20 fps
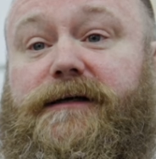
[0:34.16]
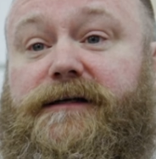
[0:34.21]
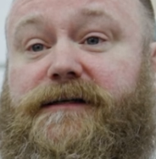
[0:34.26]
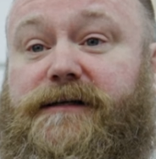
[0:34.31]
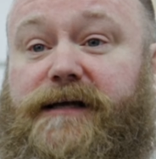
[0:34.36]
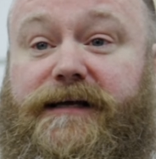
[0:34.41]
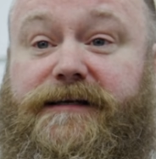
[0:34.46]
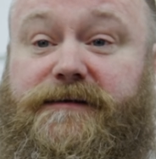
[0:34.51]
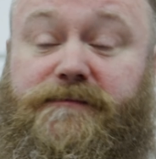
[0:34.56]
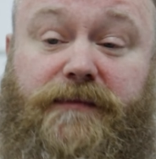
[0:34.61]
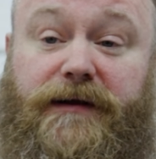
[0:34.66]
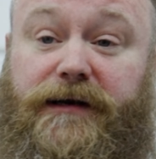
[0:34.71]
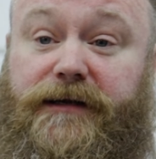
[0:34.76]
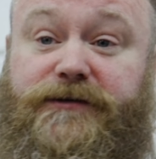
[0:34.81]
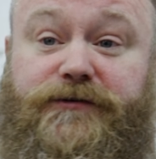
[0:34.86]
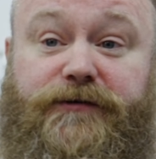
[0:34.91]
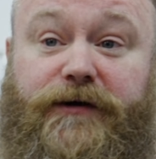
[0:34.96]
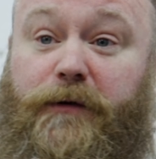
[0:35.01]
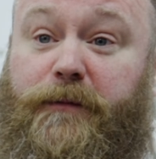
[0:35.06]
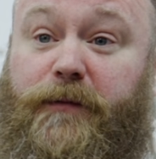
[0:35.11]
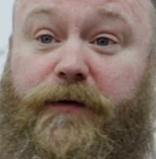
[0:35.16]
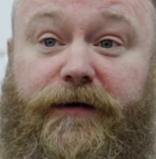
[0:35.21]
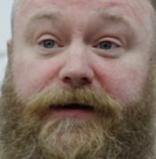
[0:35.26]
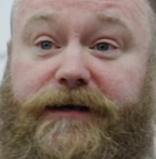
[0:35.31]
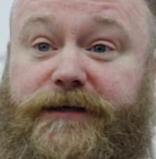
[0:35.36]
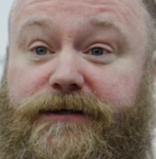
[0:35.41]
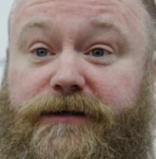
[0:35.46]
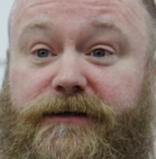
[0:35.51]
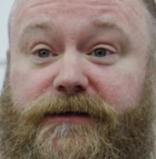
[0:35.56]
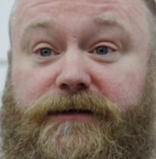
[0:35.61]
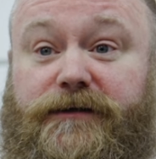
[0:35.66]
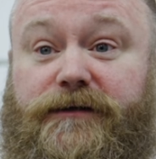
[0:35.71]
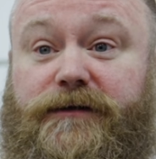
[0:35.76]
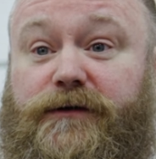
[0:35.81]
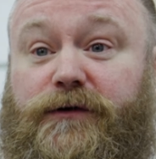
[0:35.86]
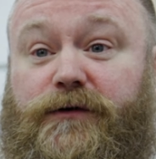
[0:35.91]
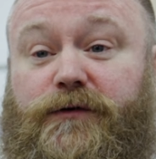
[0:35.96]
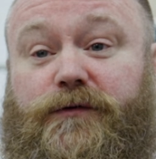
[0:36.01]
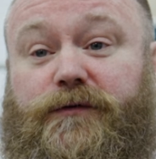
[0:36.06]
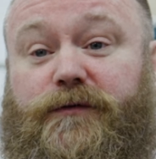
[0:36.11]
It's, it's military operation.
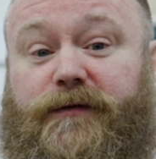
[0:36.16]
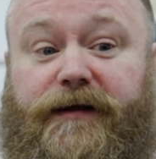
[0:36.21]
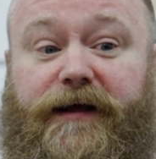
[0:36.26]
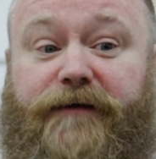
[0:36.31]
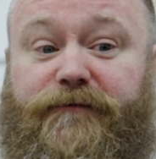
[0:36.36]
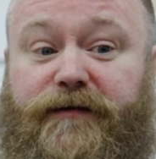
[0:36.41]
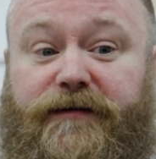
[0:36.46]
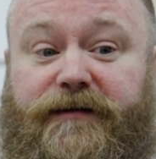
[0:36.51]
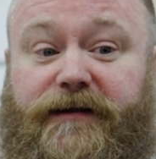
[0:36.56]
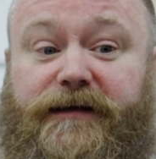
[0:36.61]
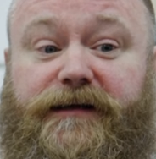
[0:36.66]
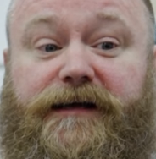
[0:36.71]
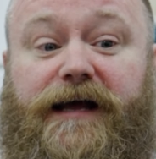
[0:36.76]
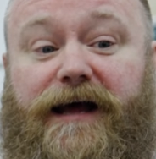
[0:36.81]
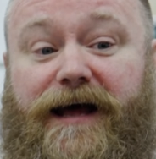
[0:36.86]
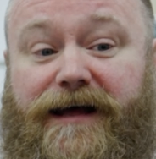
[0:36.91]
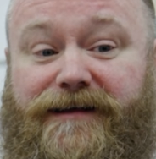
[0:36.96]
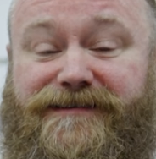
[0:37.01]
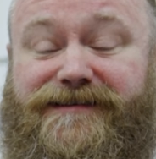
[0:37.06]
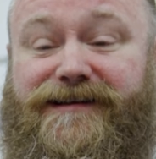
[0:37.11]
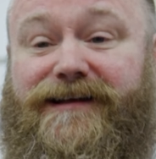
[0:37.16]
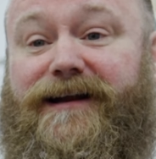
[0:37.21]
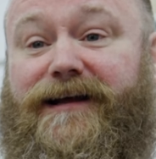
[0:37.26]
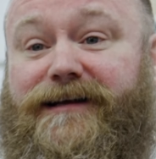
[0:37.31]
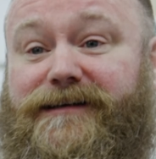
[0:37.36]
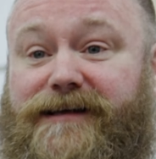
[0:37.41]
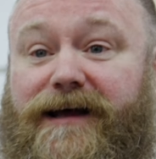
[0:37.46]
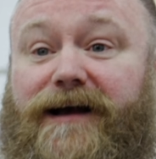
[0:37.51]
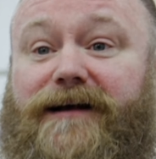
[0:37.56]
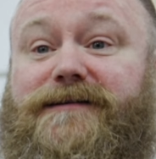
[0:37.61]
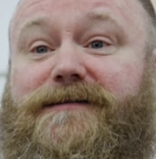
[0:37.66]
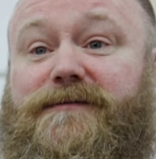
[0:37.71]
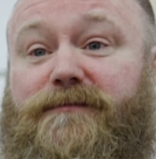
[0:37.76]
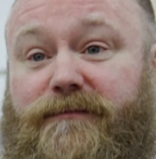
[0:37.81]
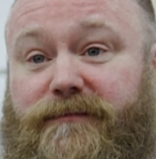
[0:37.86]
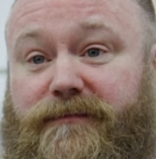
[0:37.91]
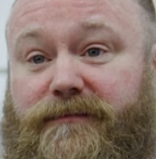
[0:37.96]
Everything has an exact